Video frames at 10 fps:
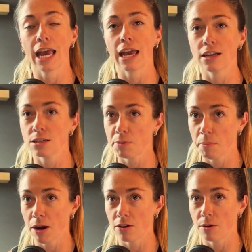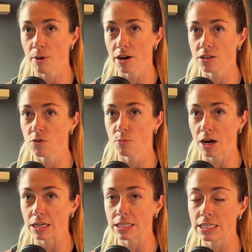and to prepare their bodies for
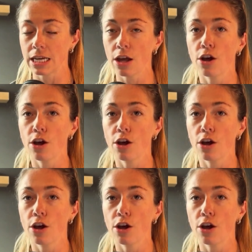pregnancy